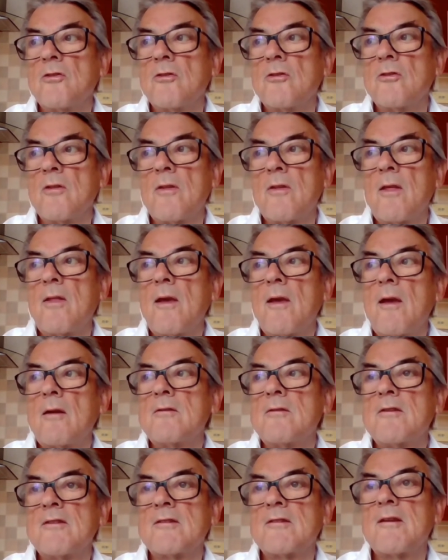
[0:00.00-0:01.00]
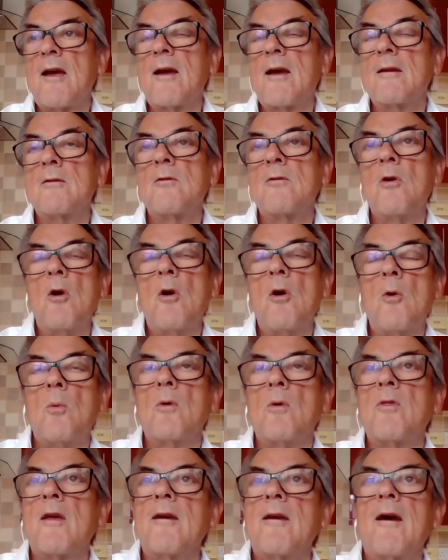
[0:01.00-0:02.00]
and that they understand
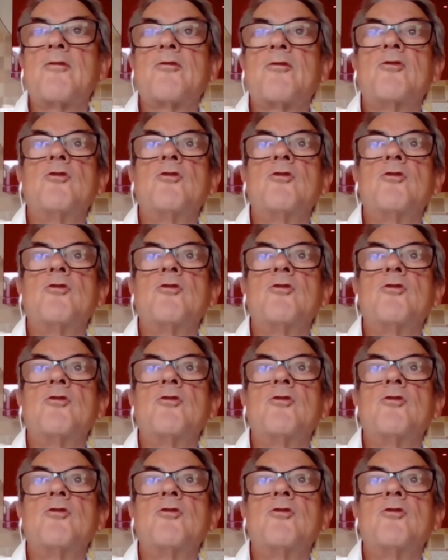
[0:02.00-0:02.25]
what they have to